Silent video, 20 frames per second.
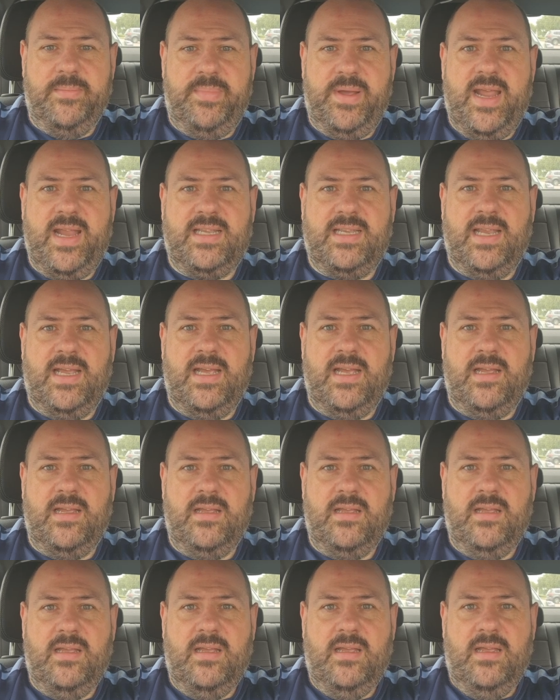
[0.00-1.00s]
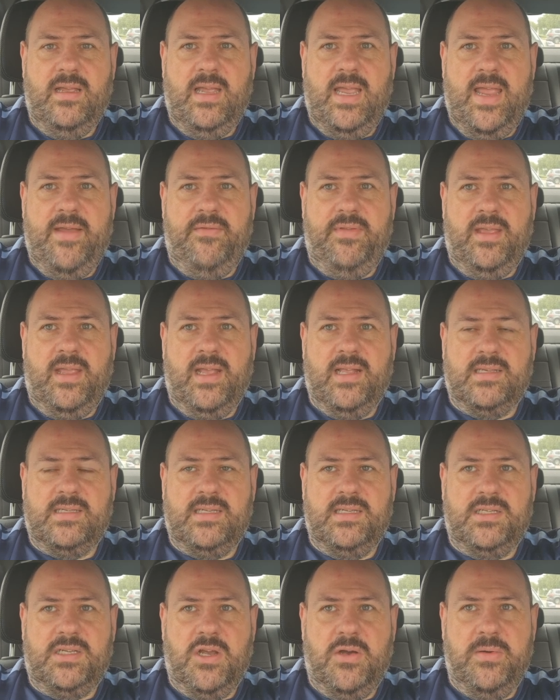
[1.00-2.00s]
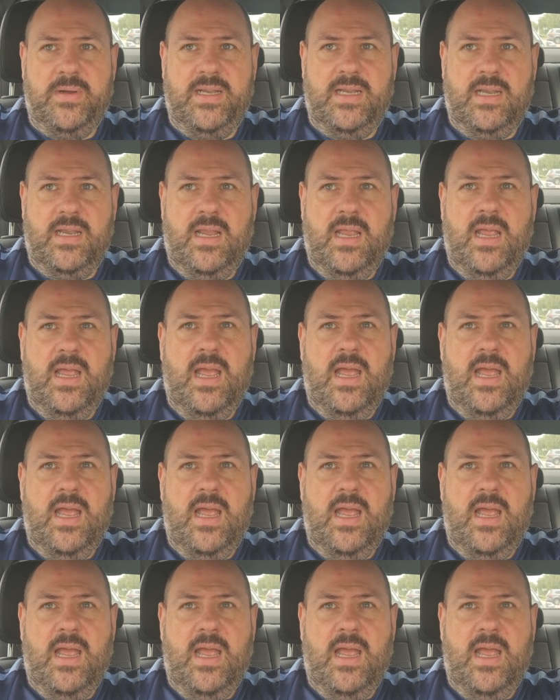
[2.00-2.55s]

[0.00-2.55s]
better everything else is going.